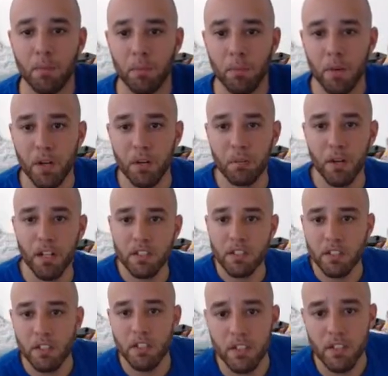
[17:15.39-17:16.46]
pretty much
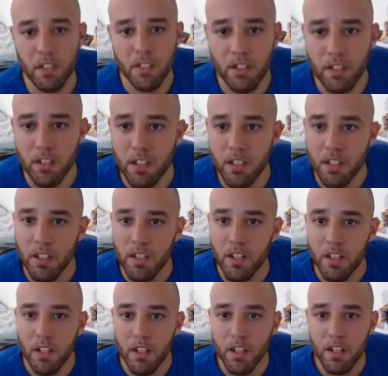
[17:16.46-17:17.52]
the
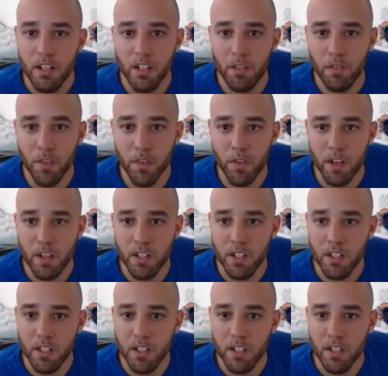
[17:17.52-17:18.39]
floor.